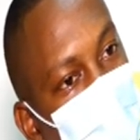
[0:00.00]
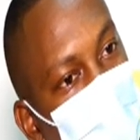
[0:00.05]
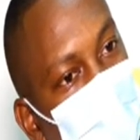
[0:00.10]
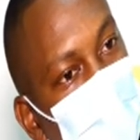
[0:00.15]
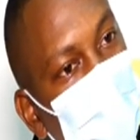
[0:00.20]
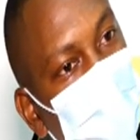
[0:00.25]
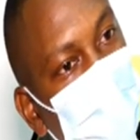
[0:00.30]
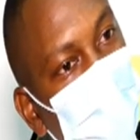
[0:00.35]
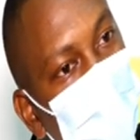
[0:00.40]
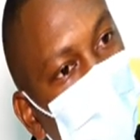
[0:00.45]
the
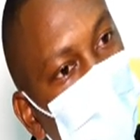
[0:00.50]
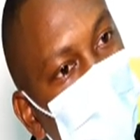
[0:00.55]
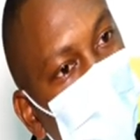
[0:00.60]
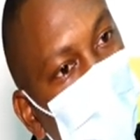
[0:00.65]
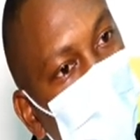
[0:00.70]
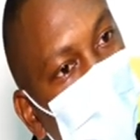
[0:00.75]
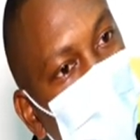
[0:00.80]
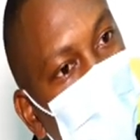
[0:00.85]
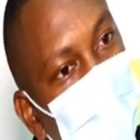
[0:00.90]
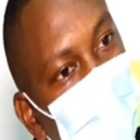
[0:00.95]
project,
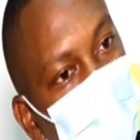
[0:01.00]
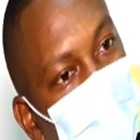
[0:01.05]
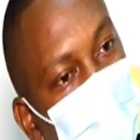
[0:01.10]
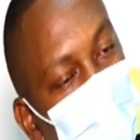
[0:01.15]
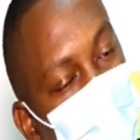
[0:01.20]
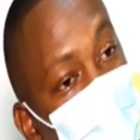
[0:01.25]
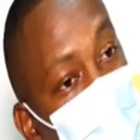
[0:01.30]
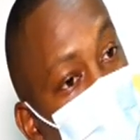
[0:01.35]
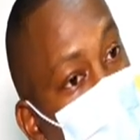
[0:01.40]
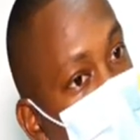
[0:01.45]

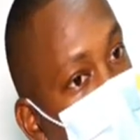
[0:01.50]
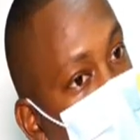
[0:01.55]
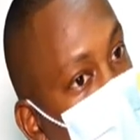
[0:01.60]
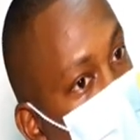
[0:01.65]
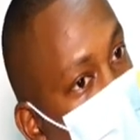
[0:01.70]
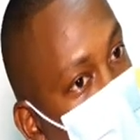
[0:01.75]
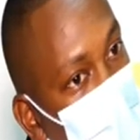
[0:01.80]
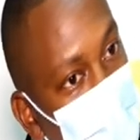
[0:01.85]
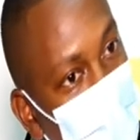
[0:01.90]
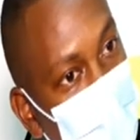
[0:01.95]
of the
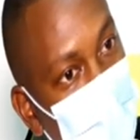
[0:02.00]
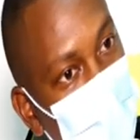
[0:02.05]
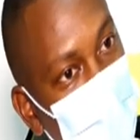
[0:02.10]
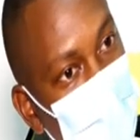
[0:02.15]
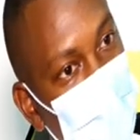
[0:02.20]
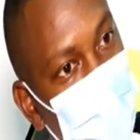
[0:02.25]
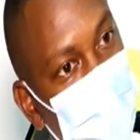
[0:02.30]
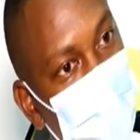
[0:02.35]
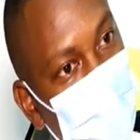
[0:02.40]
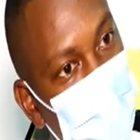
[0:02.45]
road, entire
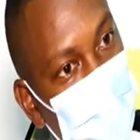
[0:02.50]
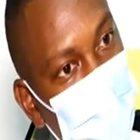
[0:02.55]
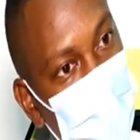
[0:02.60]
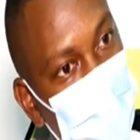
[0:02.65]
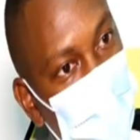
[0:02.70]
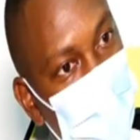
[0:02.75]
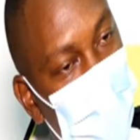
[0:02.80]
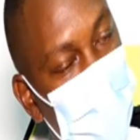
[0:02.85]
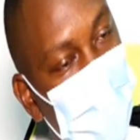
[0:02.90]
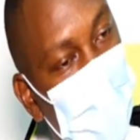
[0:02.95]
road from
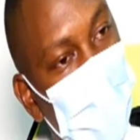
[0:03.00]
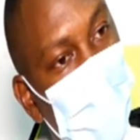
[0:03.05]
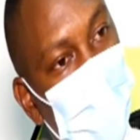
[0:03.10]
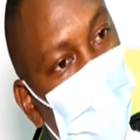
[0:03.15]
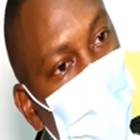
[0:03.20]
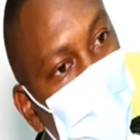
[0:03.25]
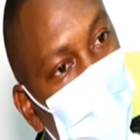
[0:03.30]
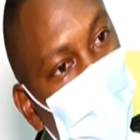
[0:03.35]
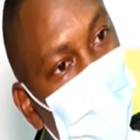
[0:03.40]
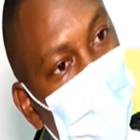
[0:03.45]
MITYANA to
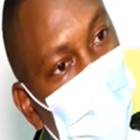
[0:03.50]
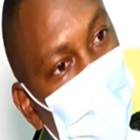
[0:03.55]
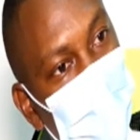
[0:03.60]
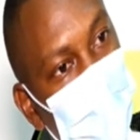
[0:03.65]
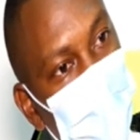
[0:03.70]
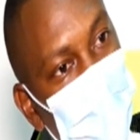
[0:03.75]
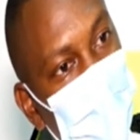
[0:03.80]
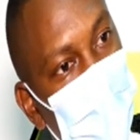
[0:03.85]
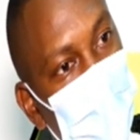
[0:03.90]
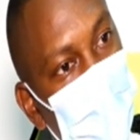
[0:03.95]
MUBENDE,
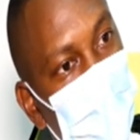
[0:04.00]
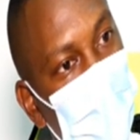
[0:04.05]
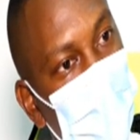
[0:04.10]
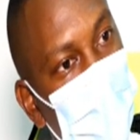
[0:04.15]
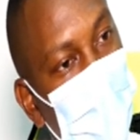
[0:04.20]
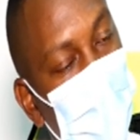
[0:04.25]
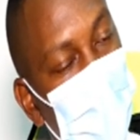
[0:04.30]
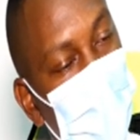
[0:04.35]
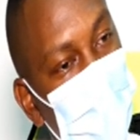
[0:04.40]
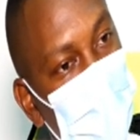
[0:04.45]

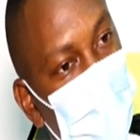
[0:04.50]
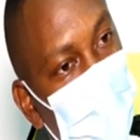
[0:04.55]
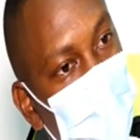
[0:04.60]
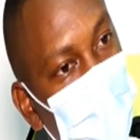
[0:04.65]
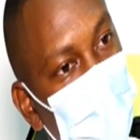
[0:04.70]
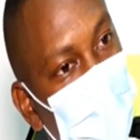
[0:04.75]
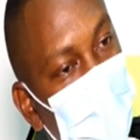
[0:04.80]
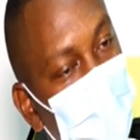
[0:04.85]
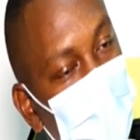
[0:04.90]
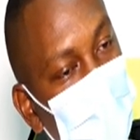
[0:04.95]

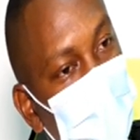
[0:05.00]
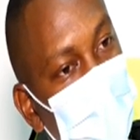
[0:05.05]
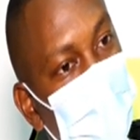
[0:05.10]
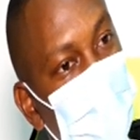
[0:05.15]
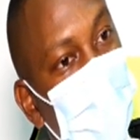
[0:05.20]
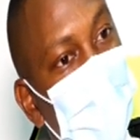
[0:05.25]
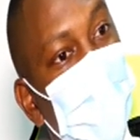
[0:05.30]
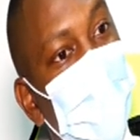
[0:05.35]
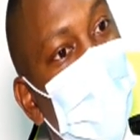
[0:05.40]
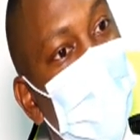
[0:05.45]
observed that it
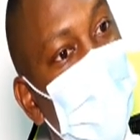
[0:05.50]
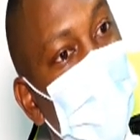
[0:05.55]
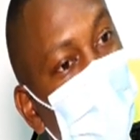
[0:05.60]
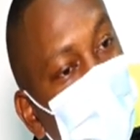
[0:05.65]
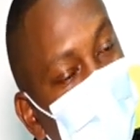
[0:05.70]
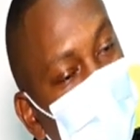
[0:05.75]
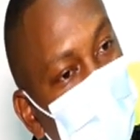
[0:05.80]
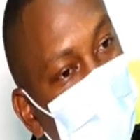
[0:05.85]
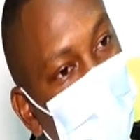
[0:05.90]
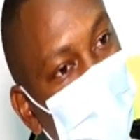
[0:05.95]
needed
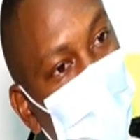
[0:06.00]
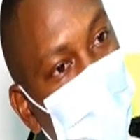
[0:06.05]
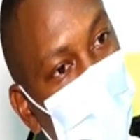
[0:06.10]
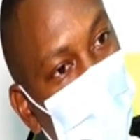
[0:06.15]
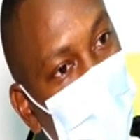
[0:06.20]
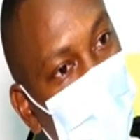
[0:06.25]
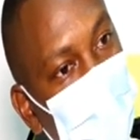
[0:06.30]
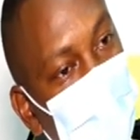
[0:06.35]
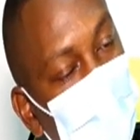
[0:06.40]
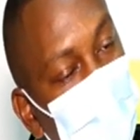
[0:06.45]

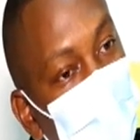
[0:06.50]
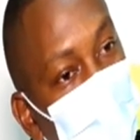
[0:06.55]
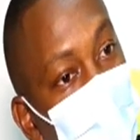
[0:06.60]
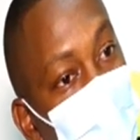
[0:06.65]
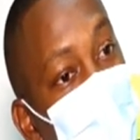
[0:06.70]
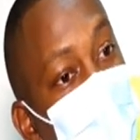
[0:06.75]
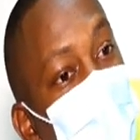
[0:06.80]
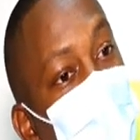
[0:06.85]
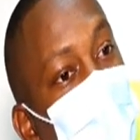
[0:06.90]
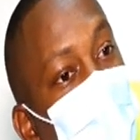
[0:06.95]

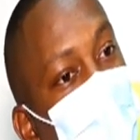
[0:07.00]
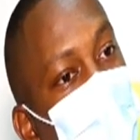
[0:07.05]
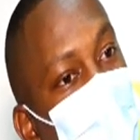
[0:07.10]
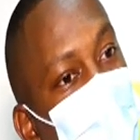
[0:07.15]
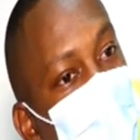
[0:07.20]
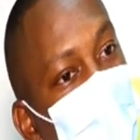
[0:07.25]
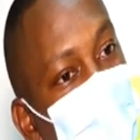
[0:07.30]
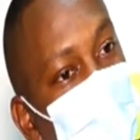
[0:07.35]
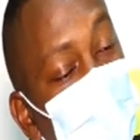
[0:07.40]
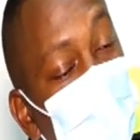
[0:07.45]
major
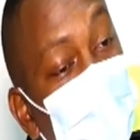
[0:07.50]
or